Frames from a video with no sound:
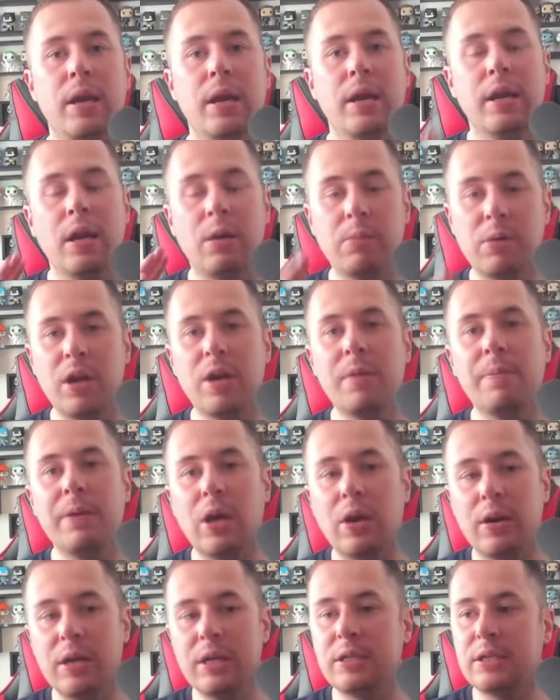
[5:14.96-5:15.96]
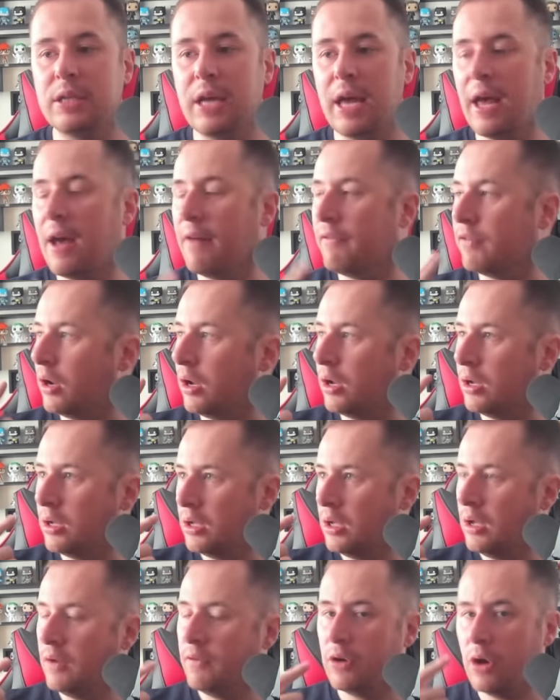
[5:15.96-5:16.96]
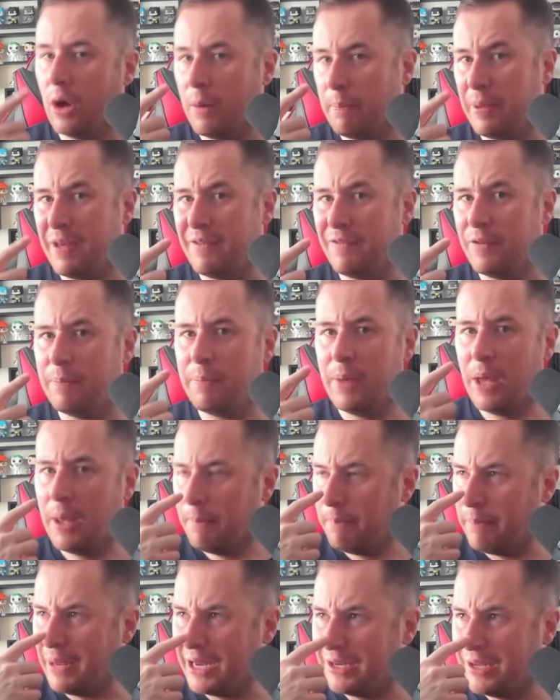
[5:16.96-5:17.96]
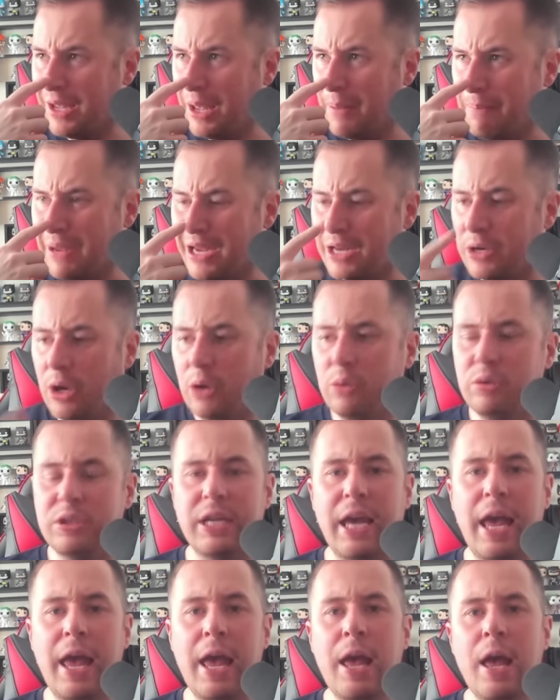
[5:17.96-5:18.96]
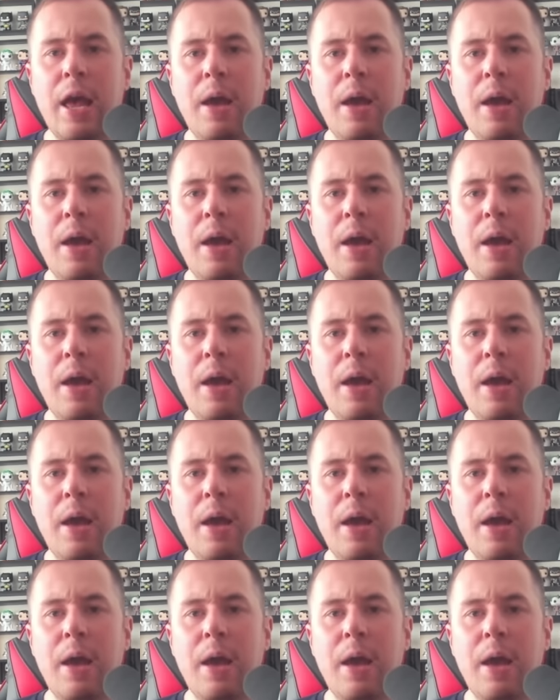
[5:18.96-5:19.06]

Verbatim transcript: Now I'm gonna be honest, yeah, I've got a bit of a big nose, yeah,